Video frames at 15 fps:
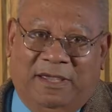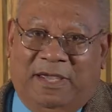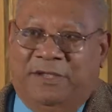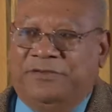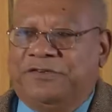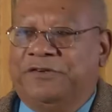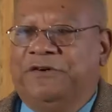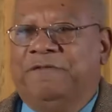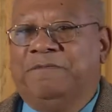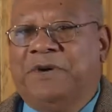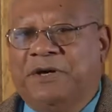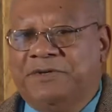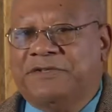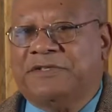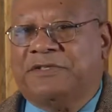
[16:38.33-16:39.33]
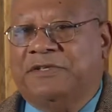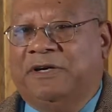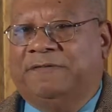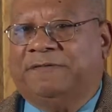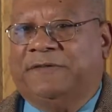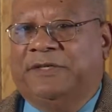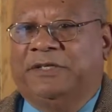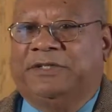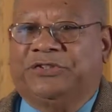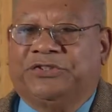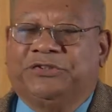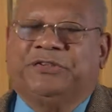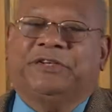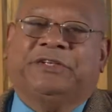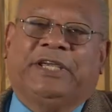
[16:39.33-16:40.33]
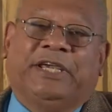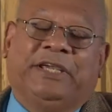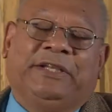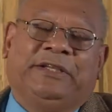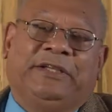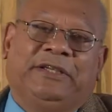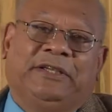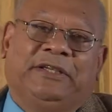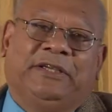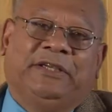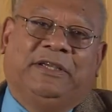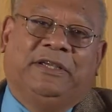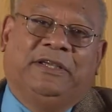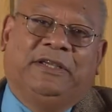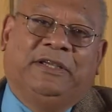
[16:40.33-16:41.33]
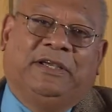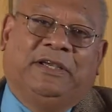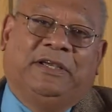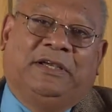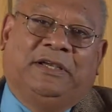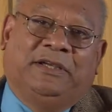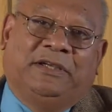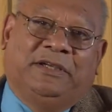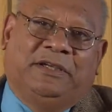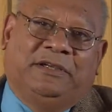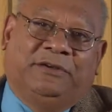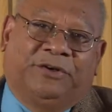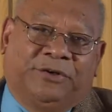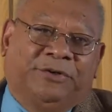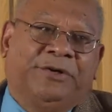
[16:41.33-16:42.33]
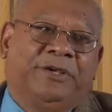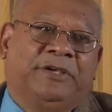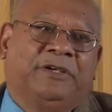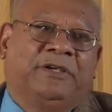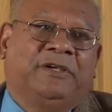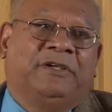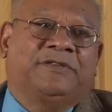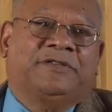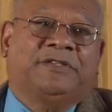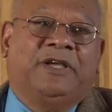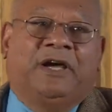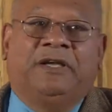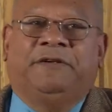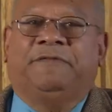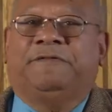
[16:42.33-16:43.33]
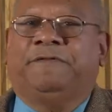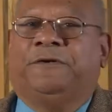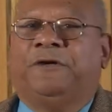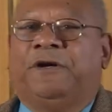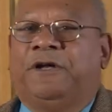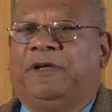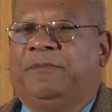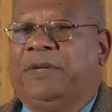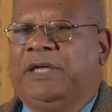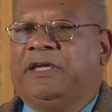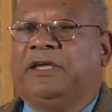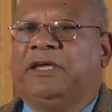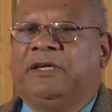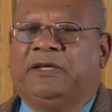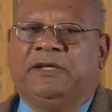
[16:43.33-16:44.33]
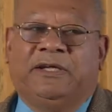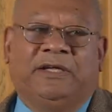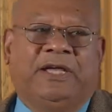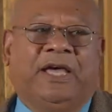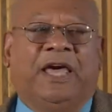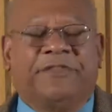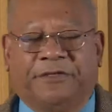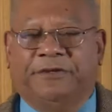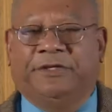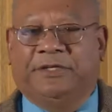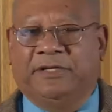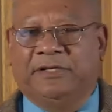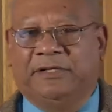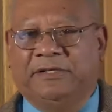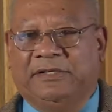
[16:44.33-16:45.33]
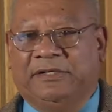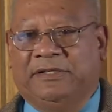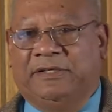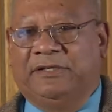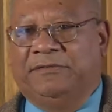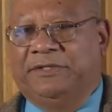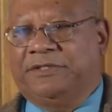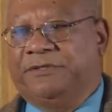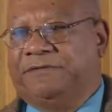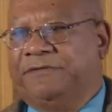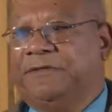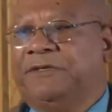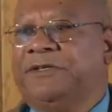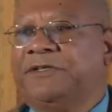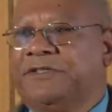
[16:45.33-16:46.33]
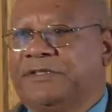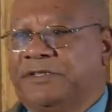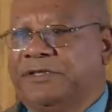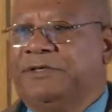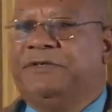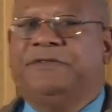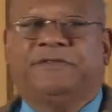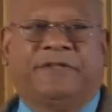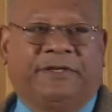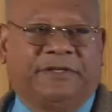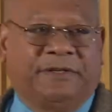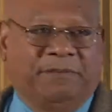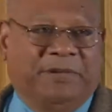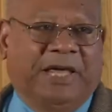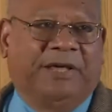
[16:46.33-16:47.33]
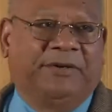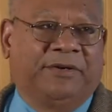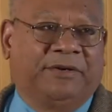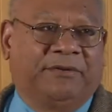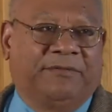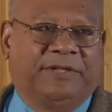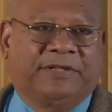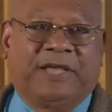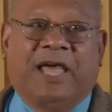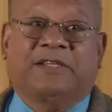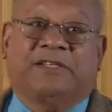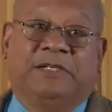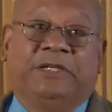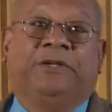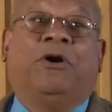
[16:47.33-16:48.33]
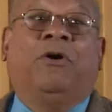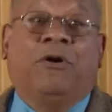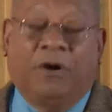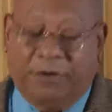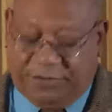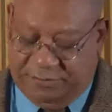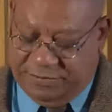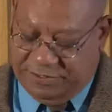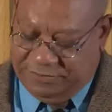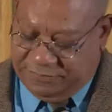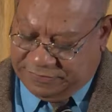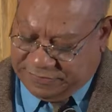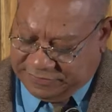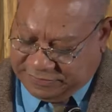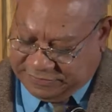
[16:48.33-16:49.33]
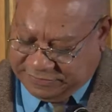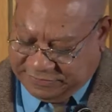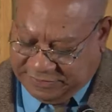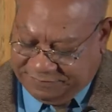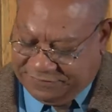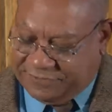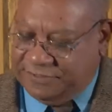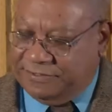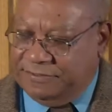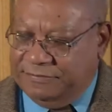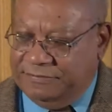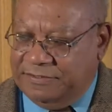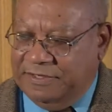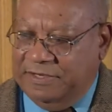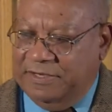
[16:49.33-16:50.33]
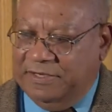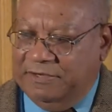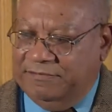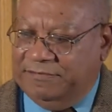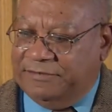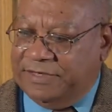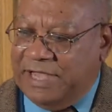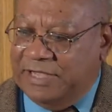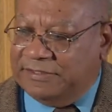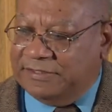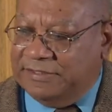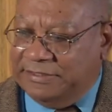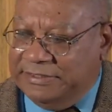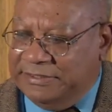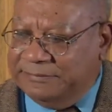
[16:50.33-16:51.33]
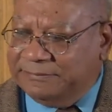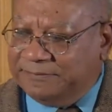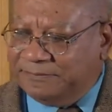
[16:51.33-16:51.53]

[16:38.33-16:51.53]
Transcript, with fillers: And so most of the sugarcane uh, growing is done for making ethanol, which of course goes into blend with gasoline or to be used as a substitute for gasoline.